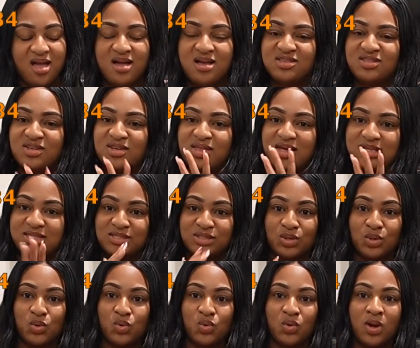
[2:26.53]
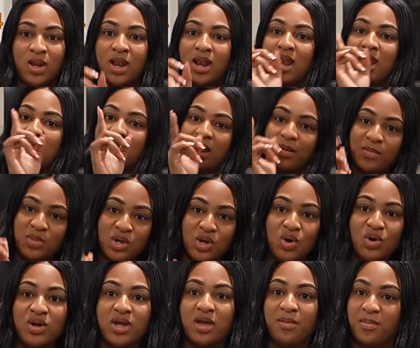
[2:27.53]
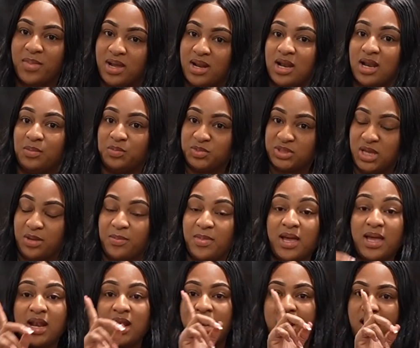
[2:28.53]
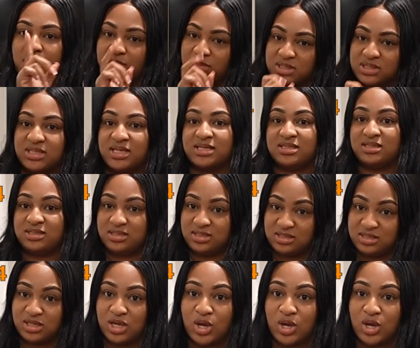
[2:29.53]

So that's cool. Let me go get my laptop and let me test this